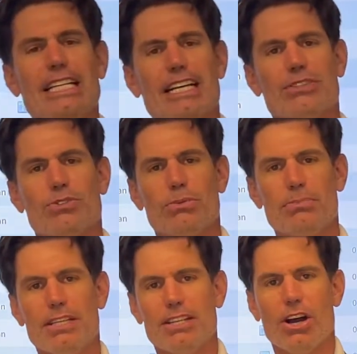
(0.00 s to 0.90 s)
nice to
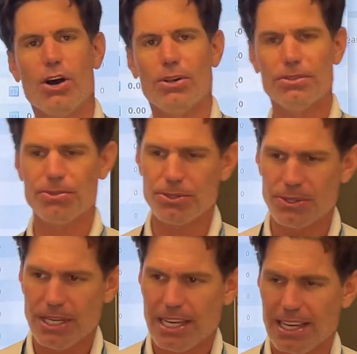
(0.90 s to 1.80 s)
meet all of you.
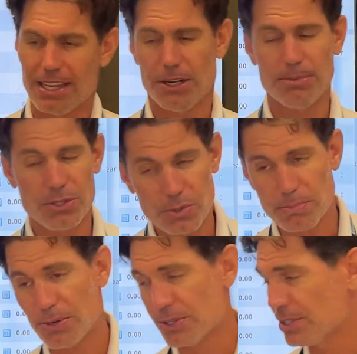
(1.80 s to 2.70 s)
And I'll meet you in
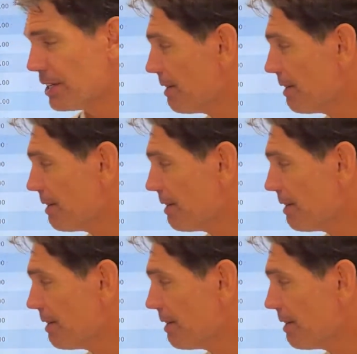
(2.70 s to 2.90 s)
person